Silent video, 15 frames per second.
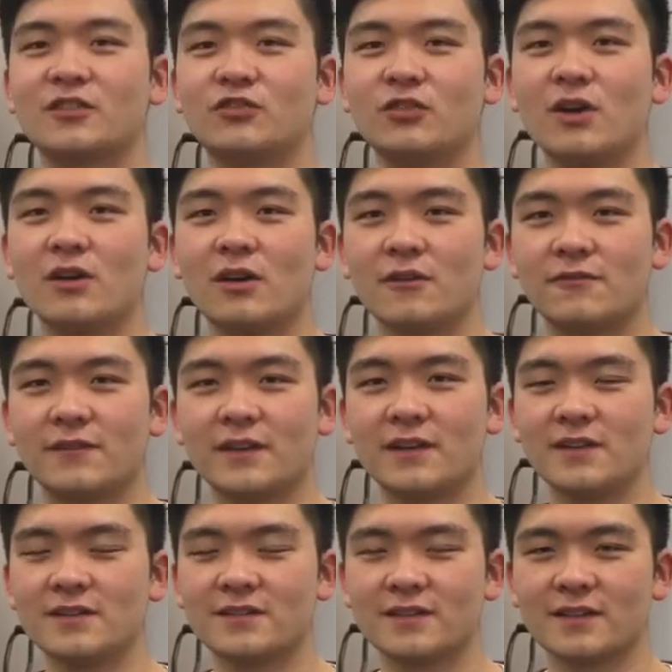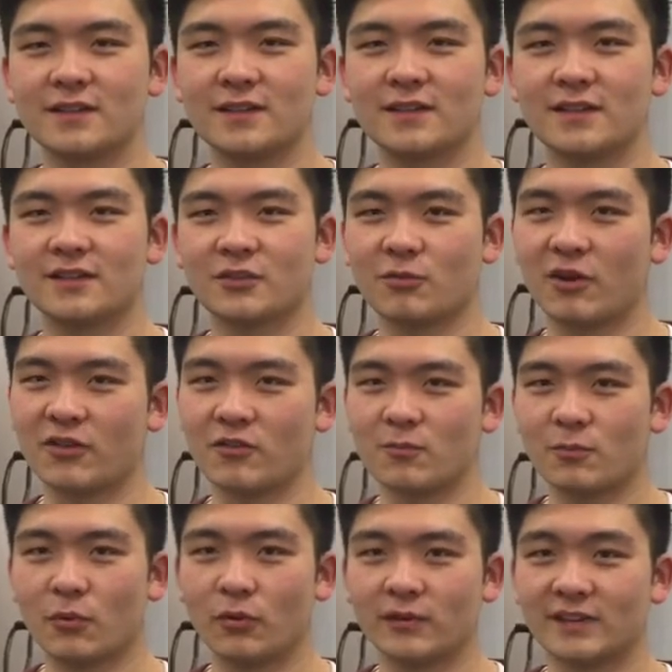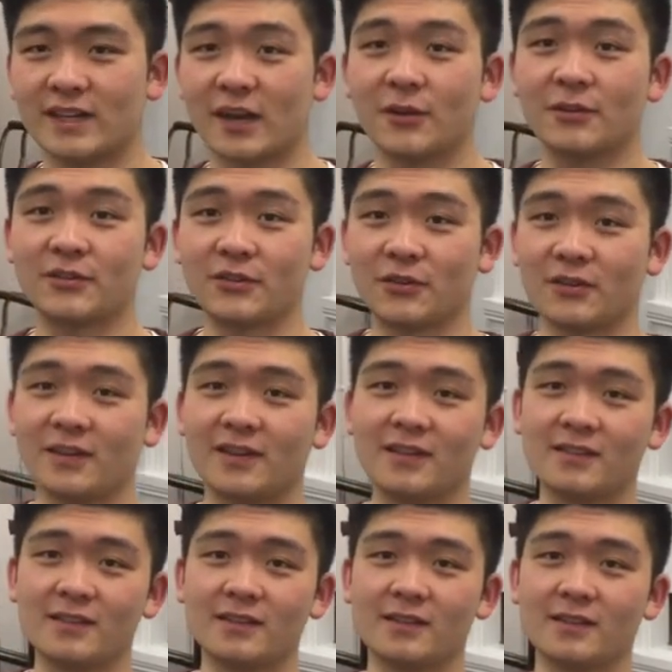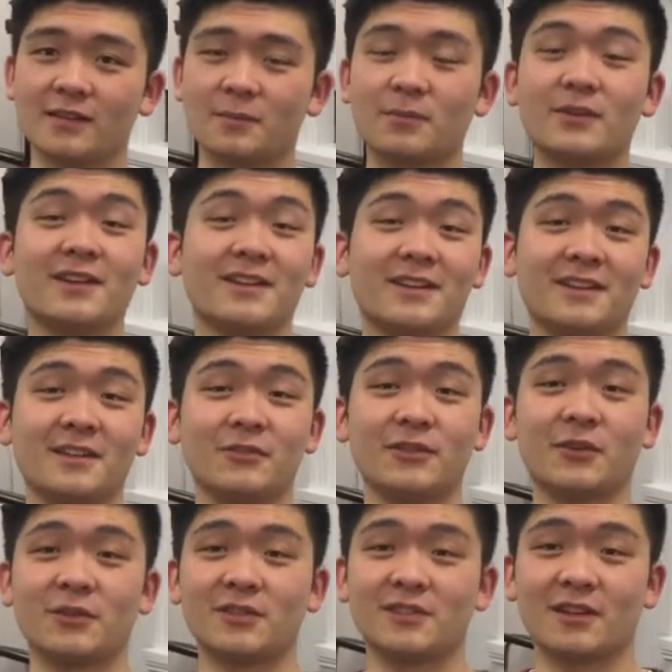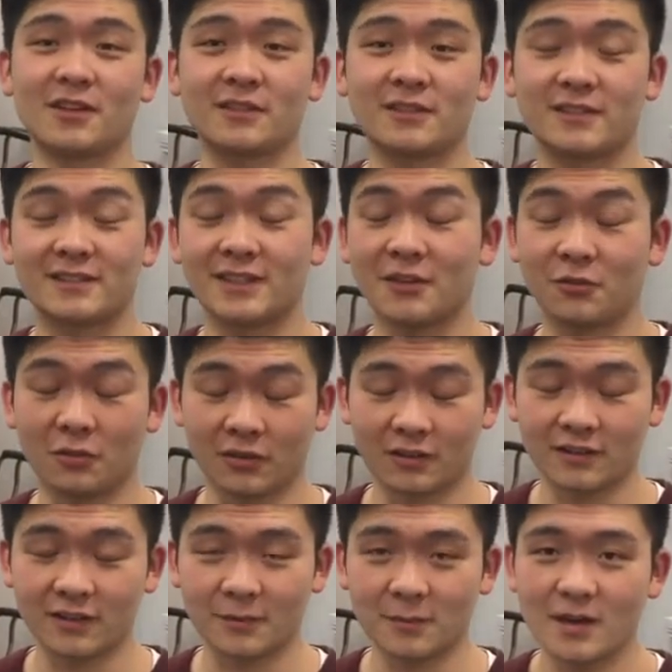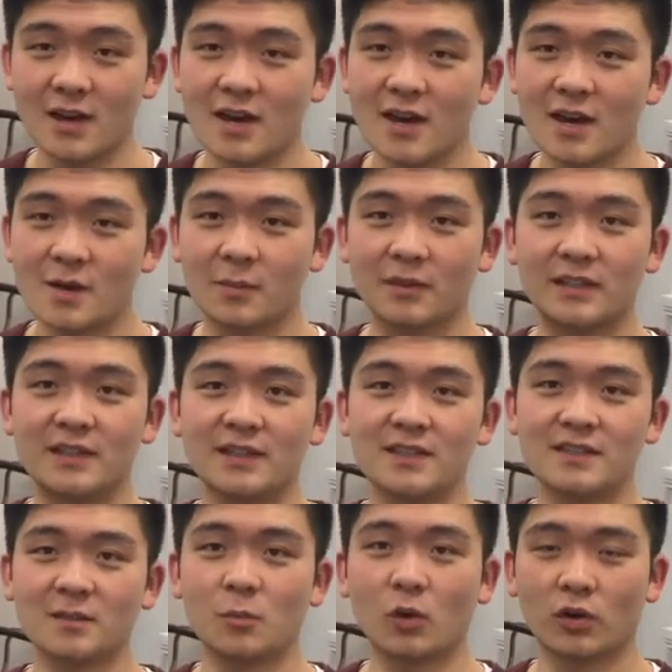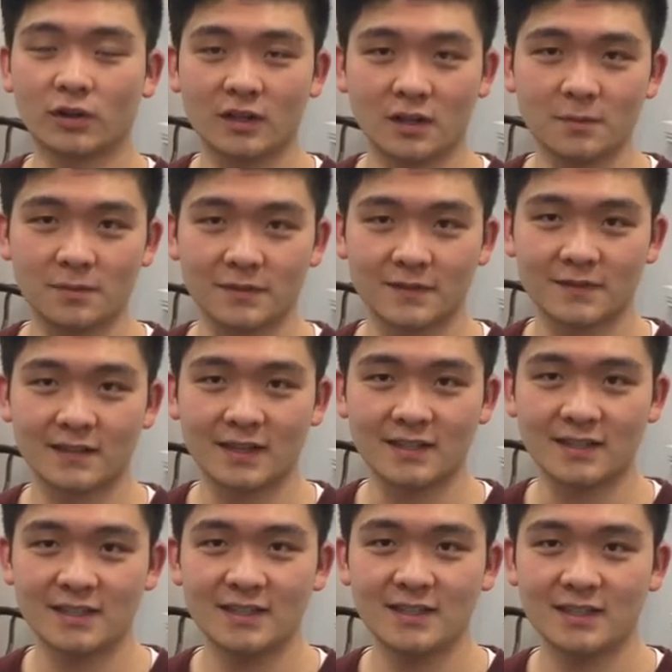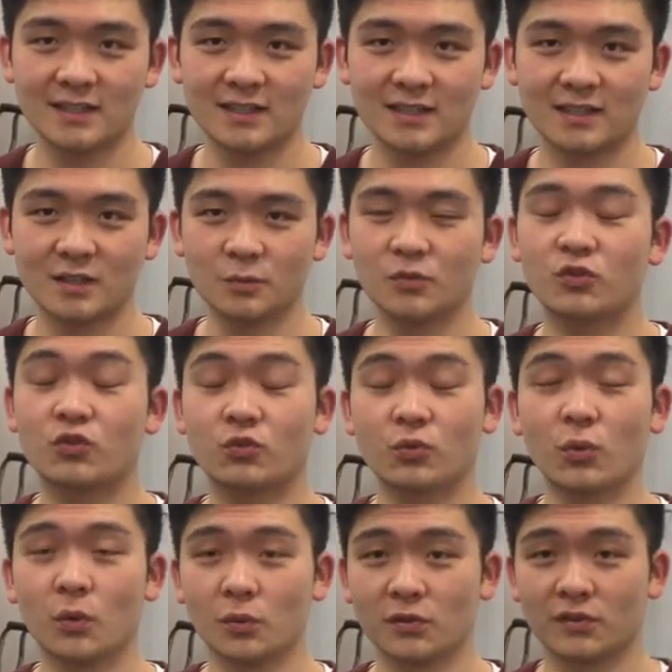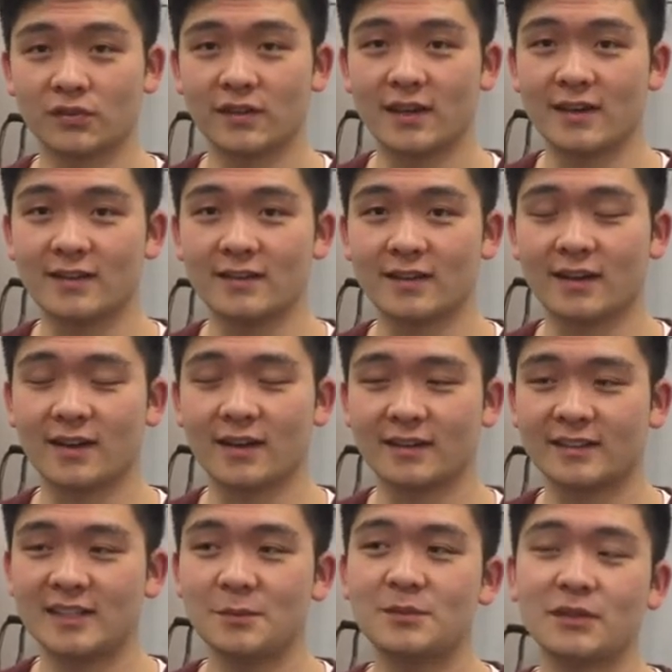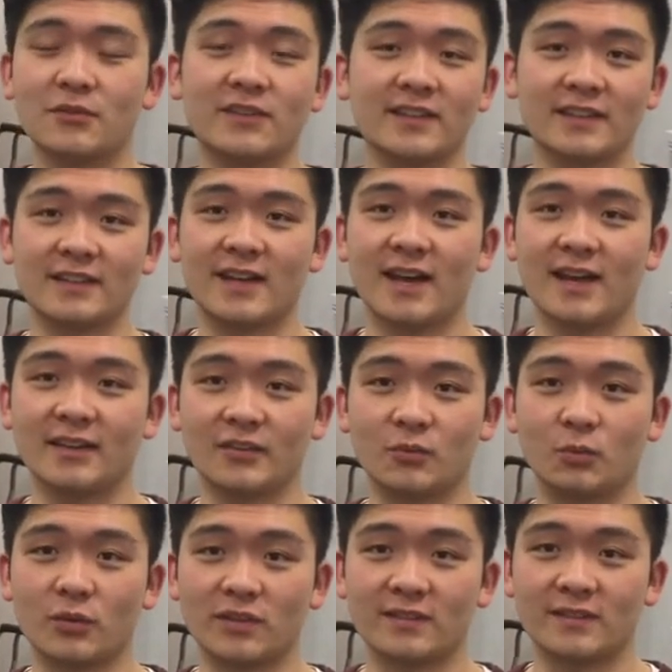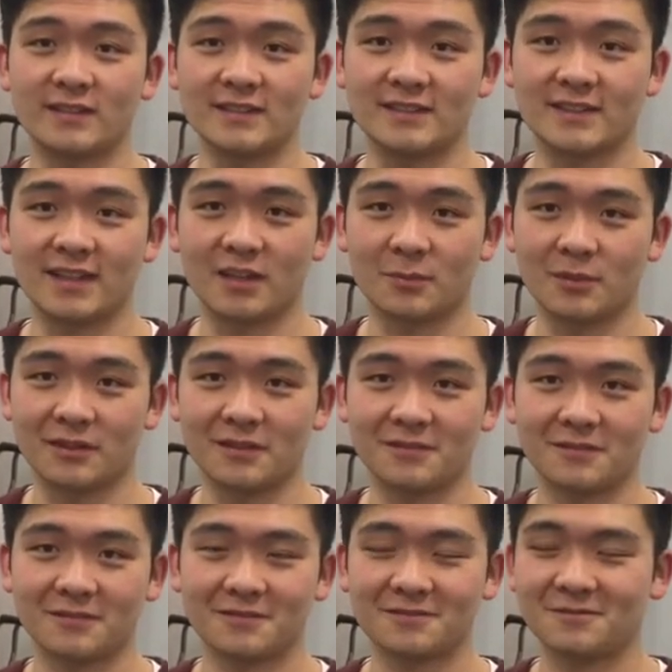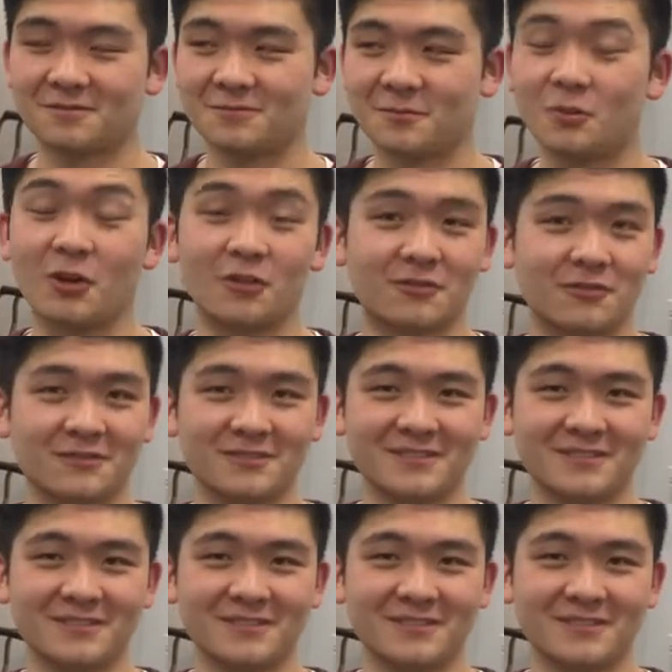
sheriff is a rather important character in the play, even though he's not on stage all the time. But he is the moral compass, and he controls and keeps everything in hand when things get a bit rough.